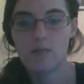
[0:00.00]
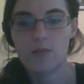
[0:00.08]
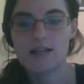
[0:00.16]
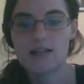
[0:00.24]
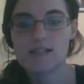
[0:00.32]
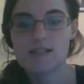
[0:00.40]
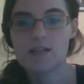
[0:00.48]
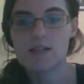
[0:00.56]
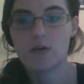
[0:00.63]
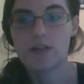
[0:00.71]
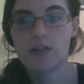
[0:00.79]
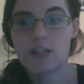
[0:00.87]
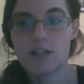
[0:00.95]
because it's
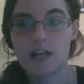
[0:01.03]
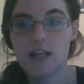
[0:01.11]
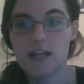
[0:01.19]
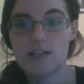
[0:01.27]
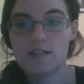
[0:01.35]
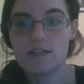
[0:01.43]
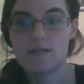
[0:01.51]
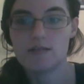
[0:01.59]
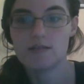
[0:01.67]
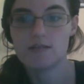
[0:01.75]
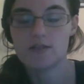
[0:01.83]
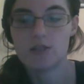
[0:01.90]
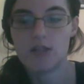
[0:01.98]
only shaded
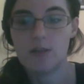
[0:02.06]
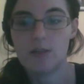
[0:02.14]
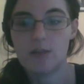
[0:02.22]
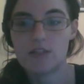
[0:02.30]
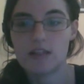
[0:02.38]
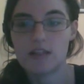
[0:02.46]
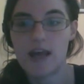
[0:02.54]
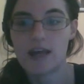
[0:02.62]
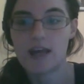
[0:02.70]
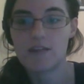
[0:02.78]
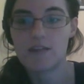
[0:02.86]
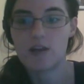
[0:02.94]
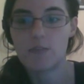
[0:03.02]
up to the
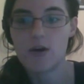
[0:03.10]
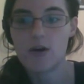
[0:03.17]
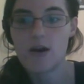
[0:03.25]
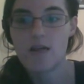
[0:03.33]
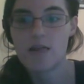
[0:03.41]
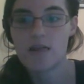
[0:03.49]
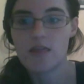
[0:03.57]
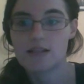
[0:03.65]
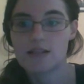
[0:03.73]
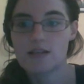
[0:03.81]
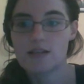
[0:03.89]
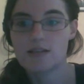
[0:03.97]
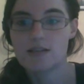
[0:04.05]
negative number, that's
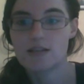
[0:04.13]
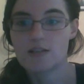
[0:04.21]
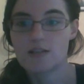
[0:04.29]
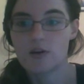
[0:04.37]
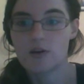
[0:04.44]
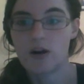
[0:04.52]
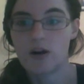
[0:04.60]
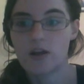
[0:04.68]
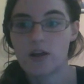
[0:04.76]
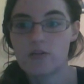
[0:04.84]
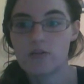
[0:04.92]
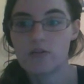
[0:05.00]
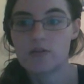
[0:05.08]
the z-score you're going to
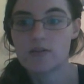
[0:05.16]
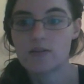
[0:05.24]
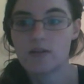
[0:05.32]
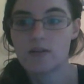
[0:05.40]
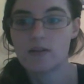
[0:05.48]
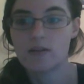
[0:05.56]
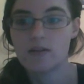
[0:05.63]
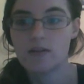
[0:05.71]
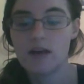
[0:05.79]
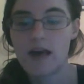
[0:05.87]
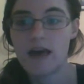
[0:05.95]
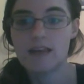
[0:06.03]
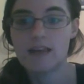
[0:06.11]
use.
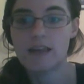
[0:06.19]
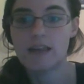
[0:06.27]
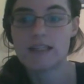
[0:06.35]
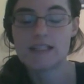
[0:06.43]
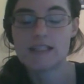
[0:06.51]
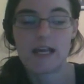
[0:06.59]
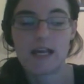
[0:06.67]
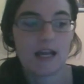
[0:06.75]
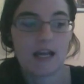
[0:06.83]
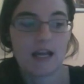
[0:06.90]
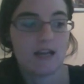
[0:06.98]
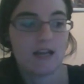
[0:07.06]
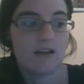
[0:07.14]
And then let's say
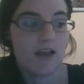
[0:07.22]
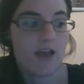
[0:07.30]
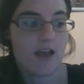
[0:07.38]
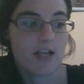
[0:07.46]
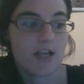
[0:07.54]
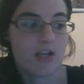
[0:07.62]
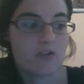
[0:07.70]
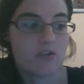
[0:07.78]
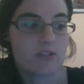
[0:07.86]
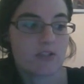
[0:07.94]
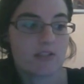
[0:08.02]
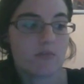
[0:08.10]
if I used